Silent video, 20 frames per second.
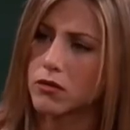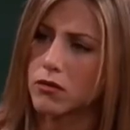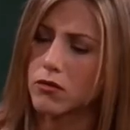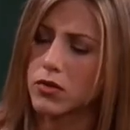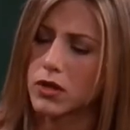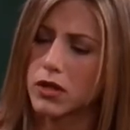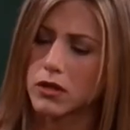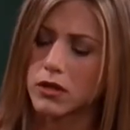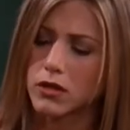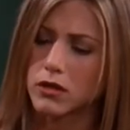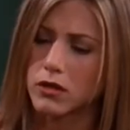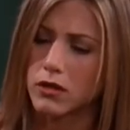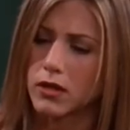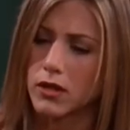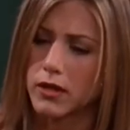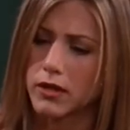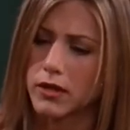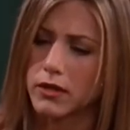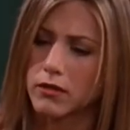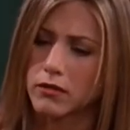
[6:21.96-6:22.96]
Well,
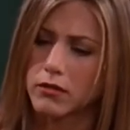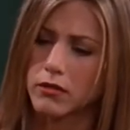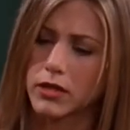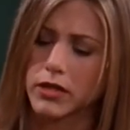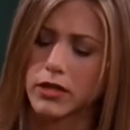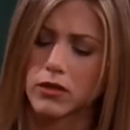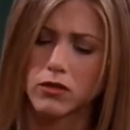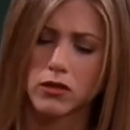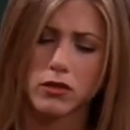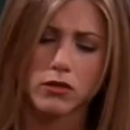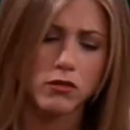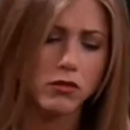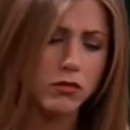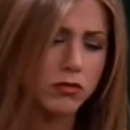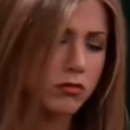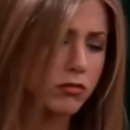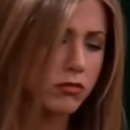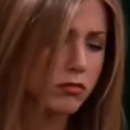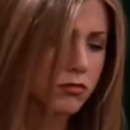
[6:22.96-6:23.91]
I, I don't know.